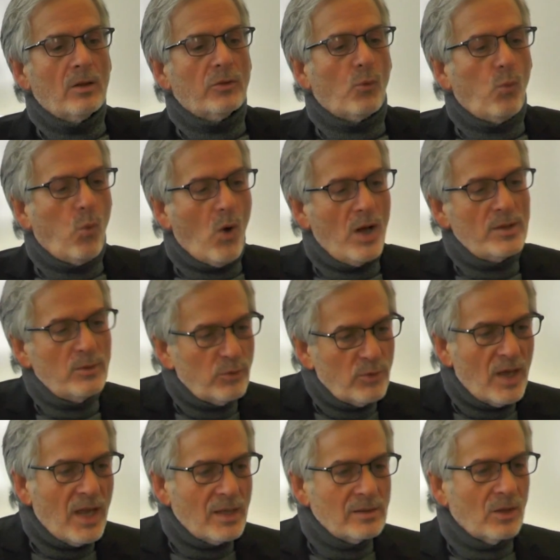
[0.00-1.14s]
The one
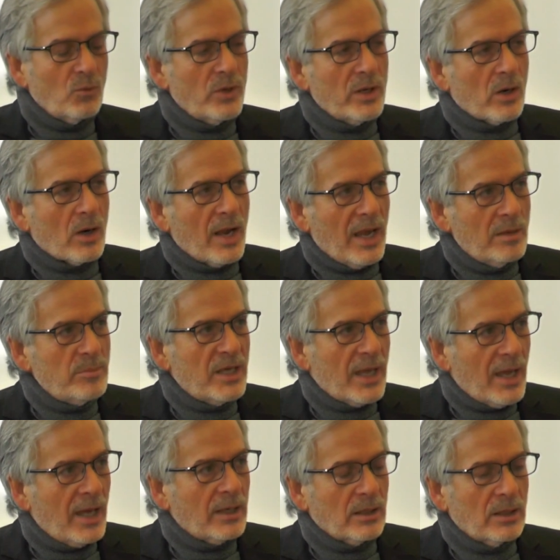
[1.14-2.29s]
thing that we are aiming
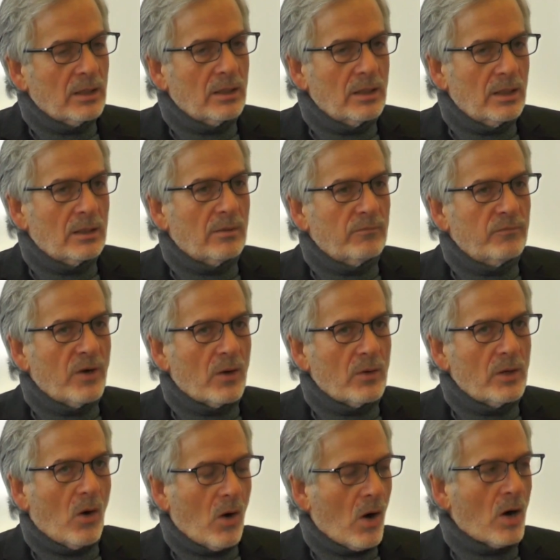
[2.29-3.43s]
at in a
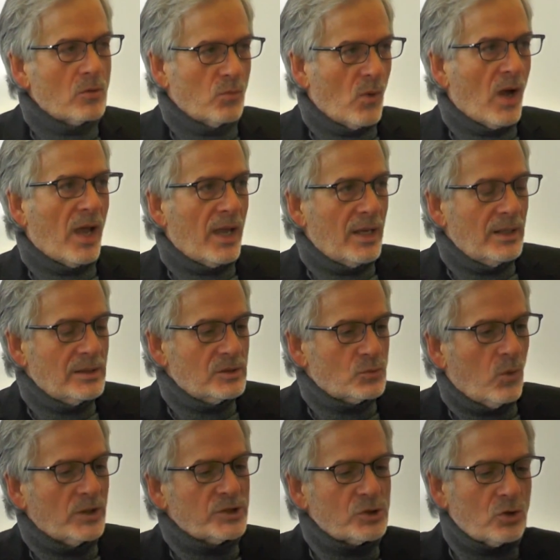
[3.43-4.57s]
very hard way is
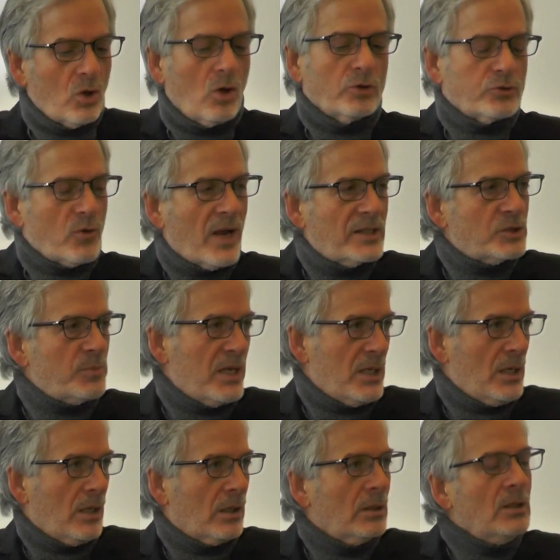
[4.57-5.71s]
what's called
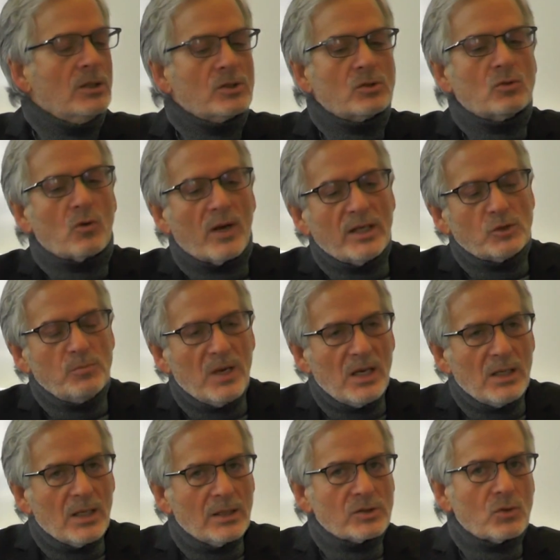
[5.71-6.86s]
transmedia. So
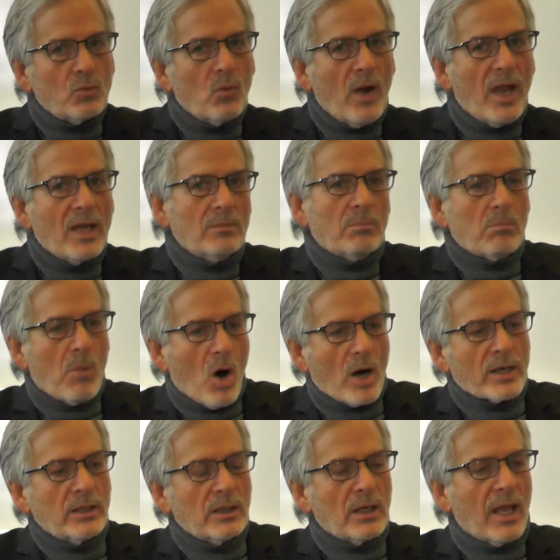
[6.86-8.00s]
transmedia is a way to
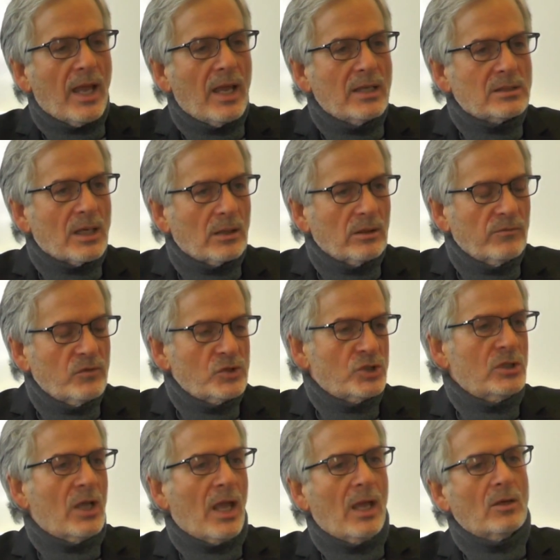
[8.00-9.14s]
market a
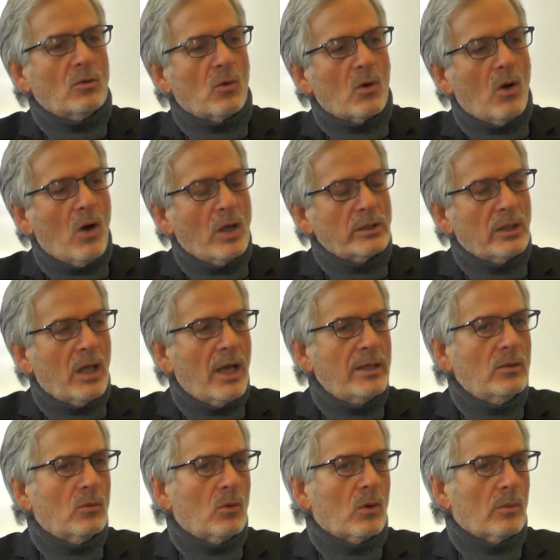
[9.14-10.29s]
television and or
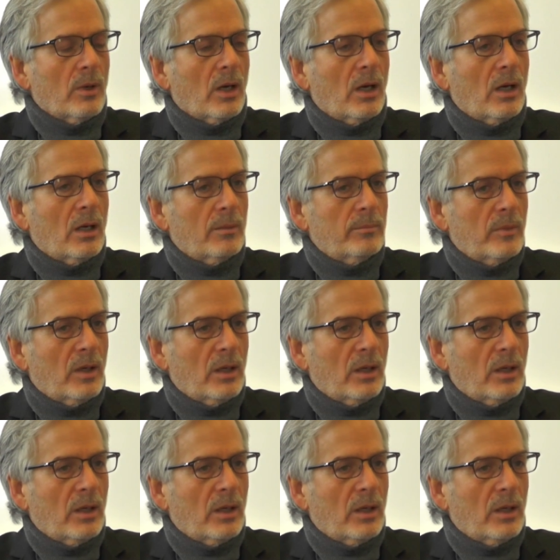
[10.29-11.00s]
online or